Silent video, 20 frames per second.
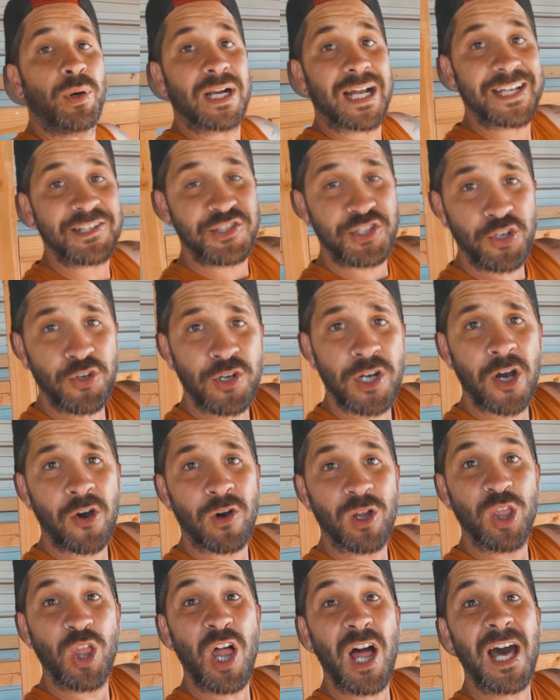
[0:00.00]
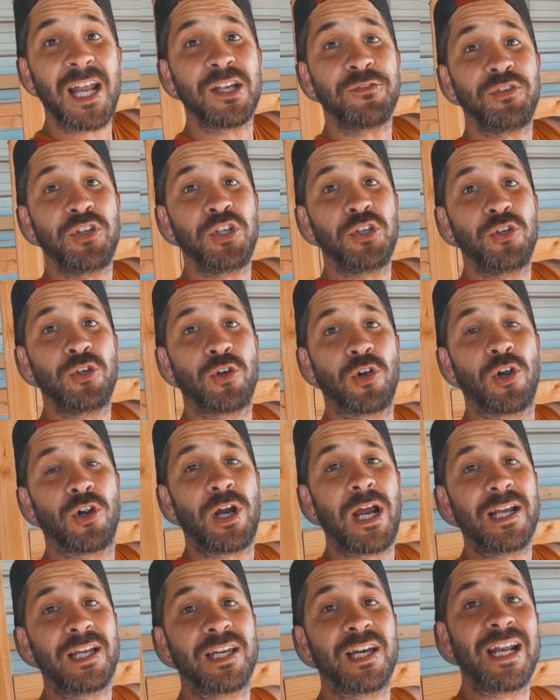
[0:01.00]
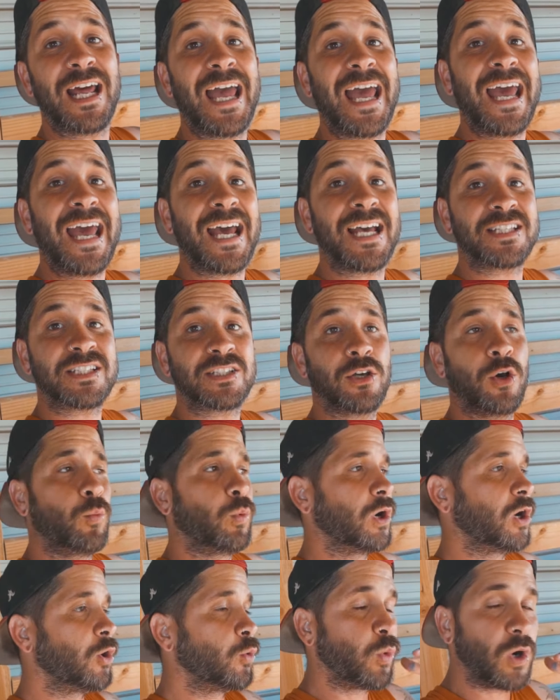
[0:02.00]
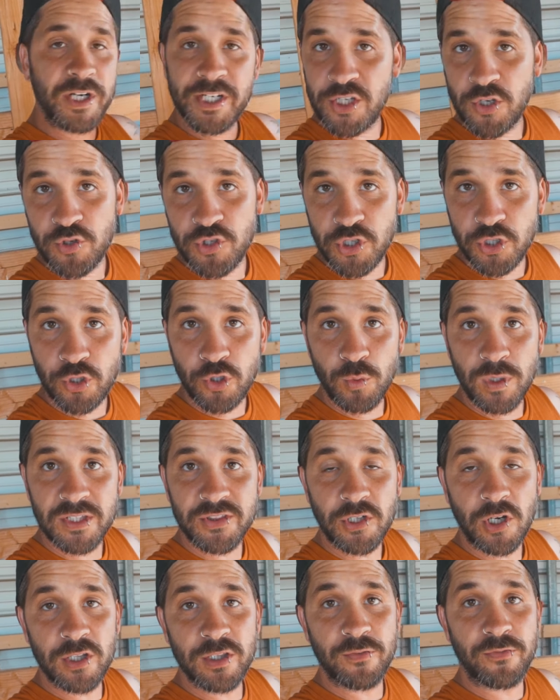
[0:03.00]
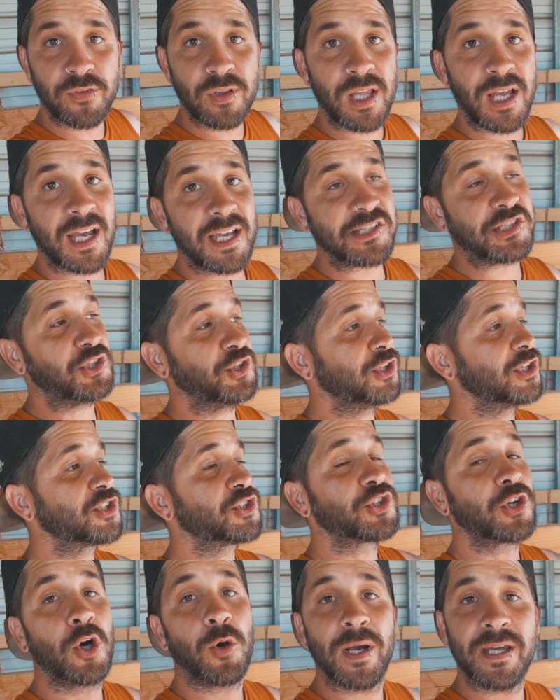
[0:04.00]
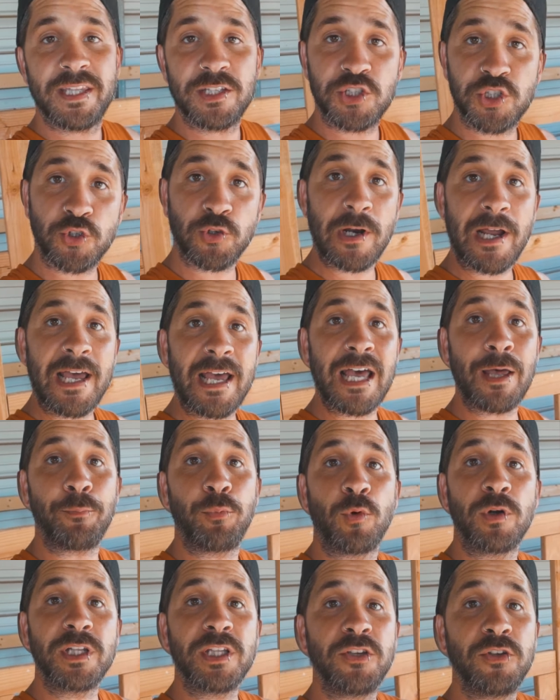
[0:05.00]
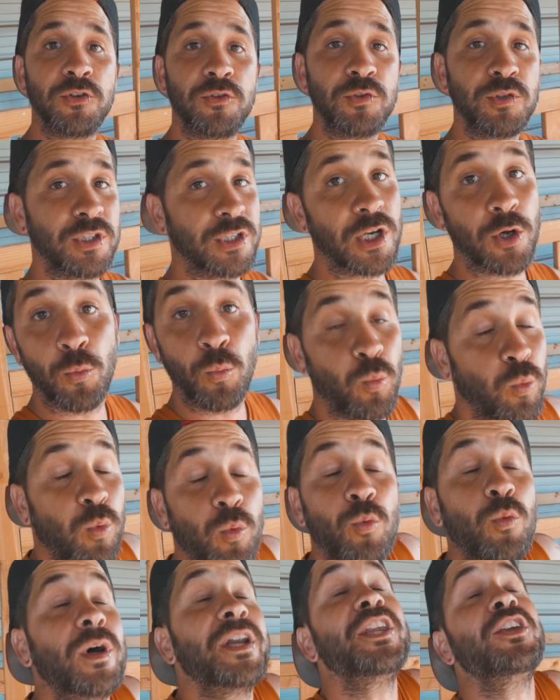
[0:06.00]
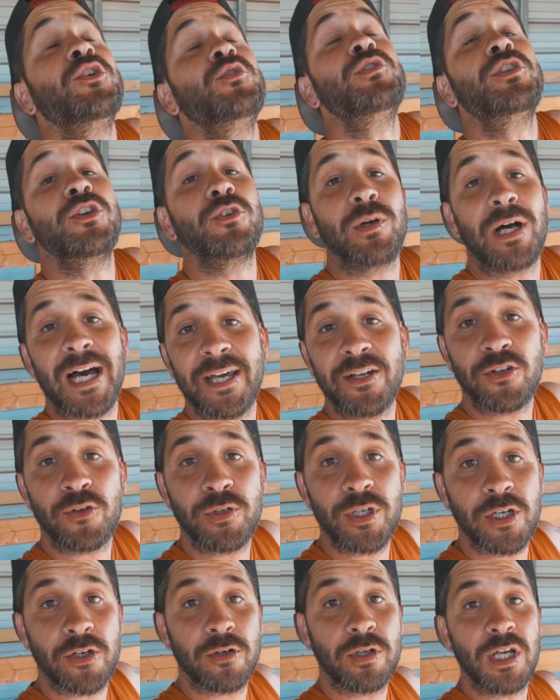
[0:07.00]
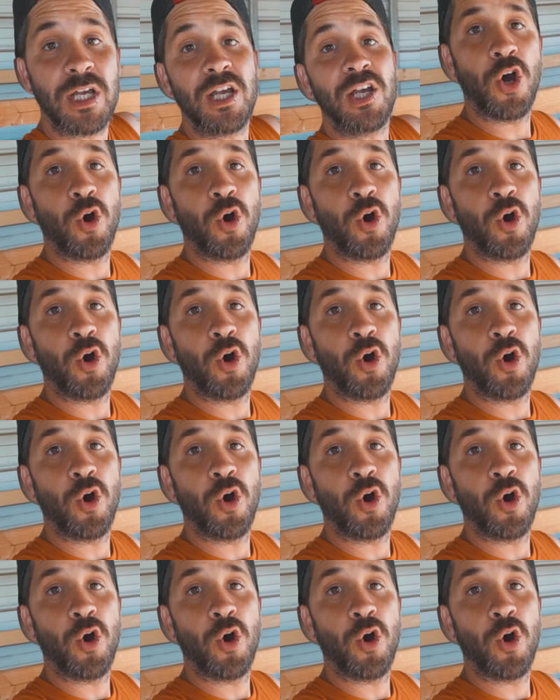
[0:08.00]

But I do know a lot of you are gonna ask, well, what do you do with all the flies? Do you just throw away the trap? What do you, you know, what do you do? I don't know.